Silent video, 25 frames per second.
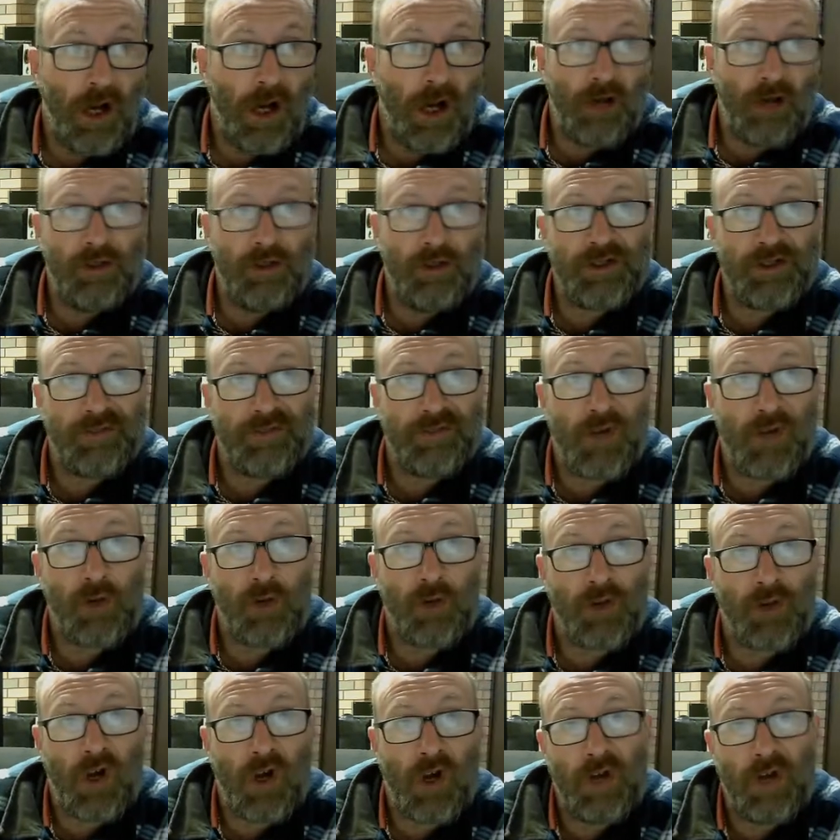Owners of
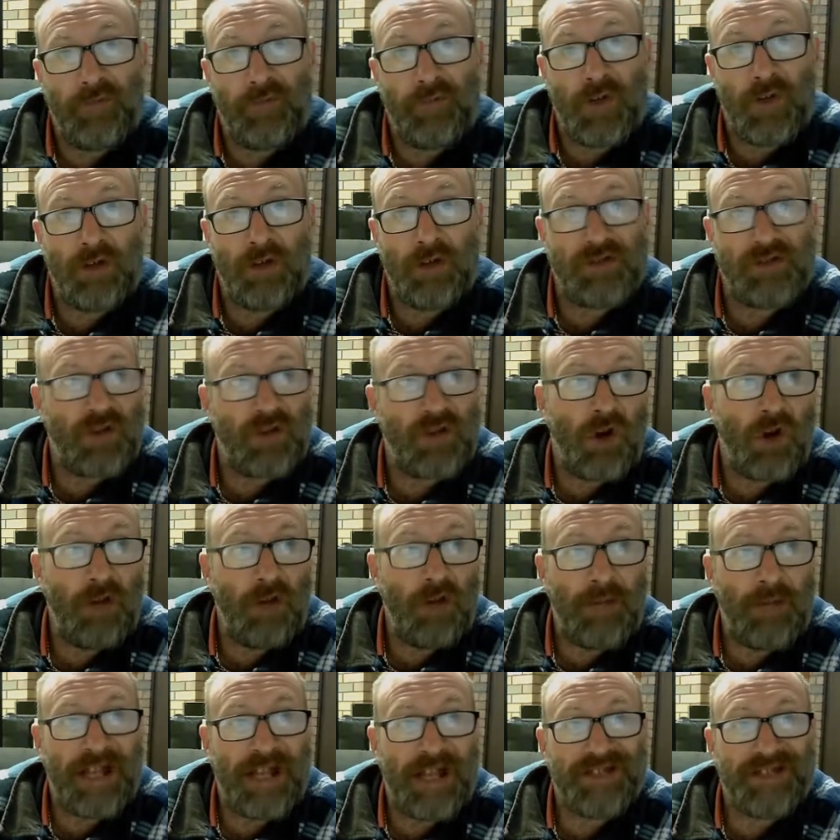old iPhones and
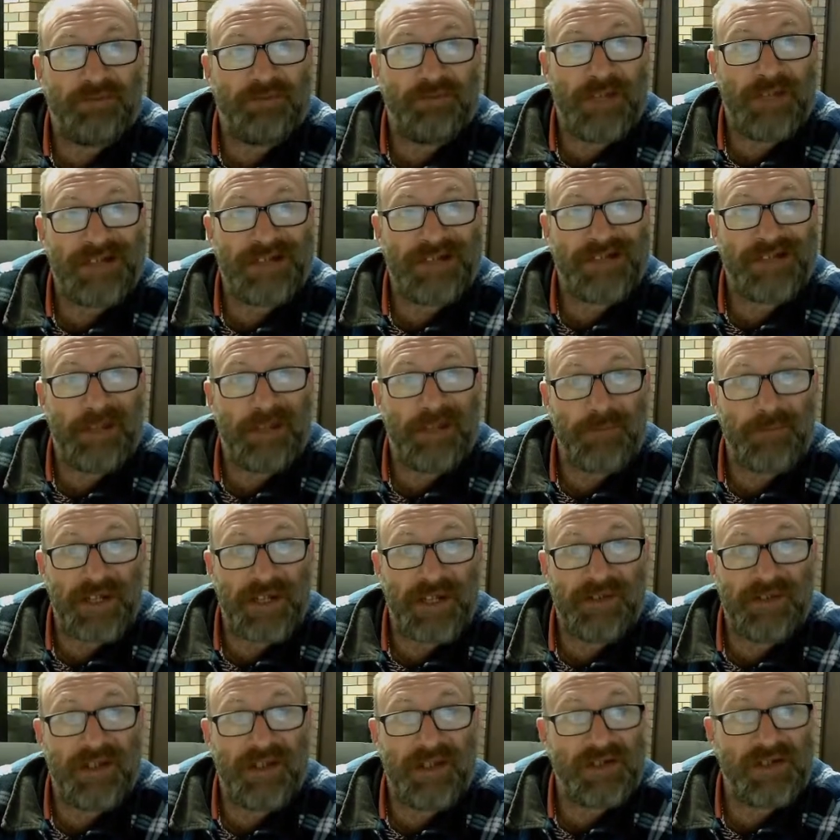iPads must
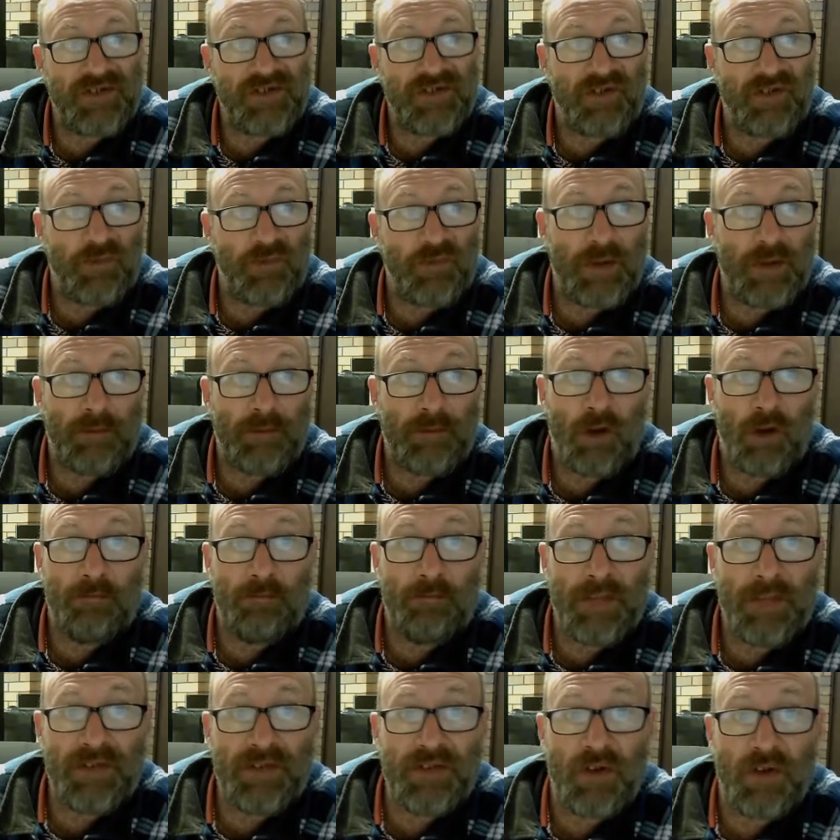update their software by
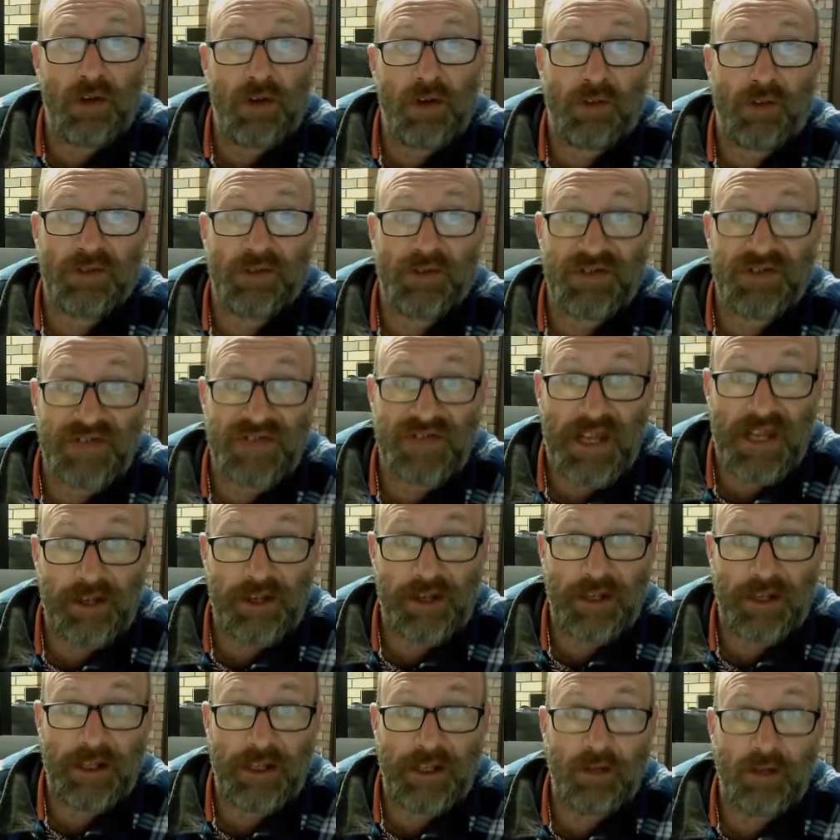midnight on
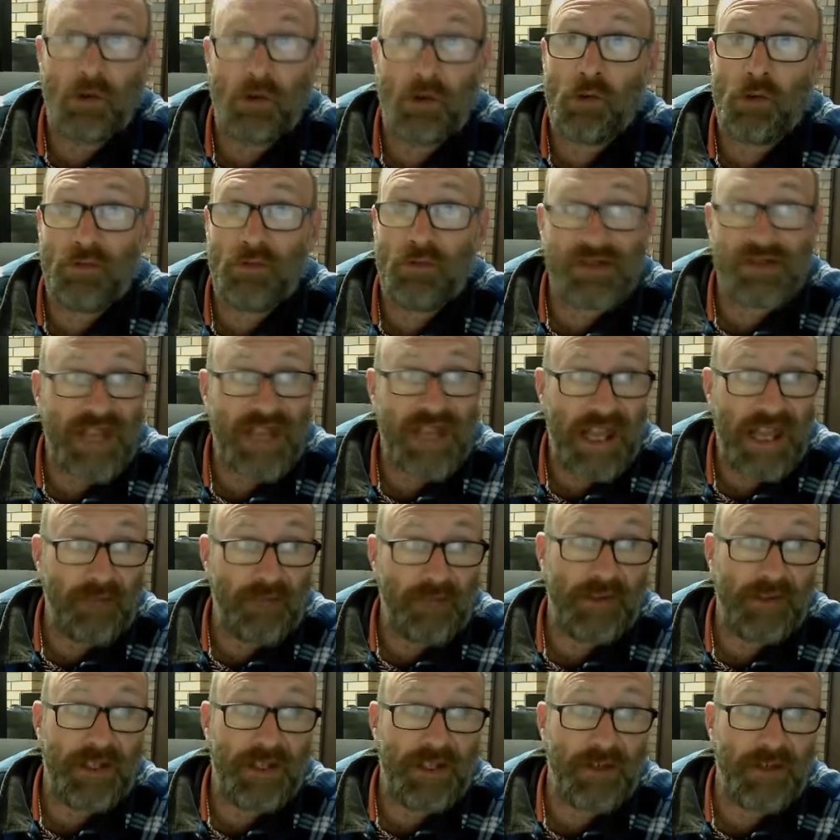Saturday or risk
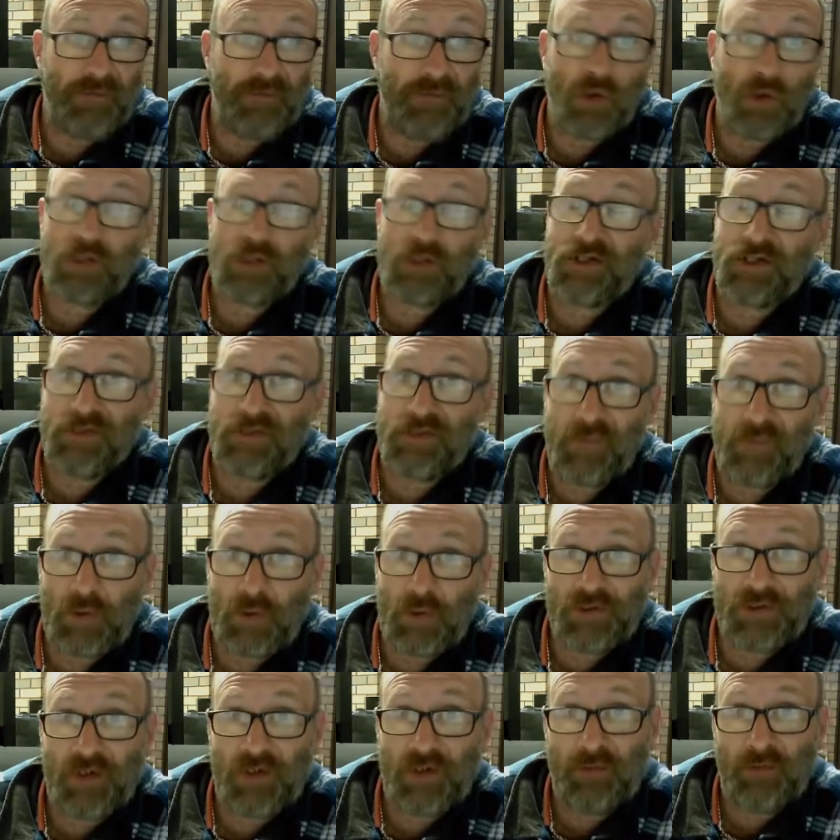having their devices
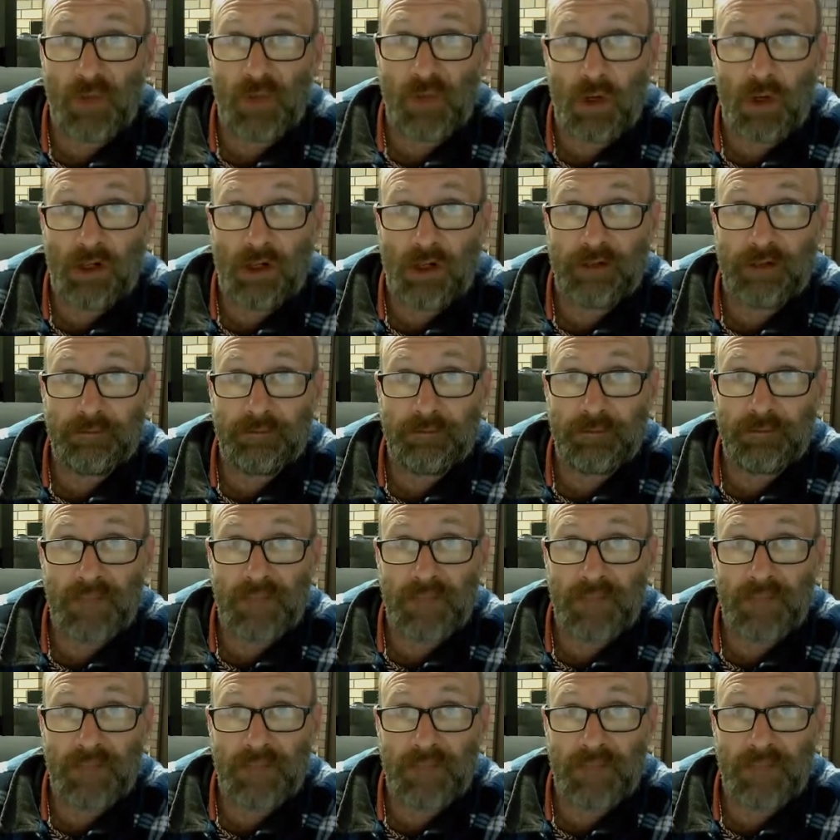forced offline,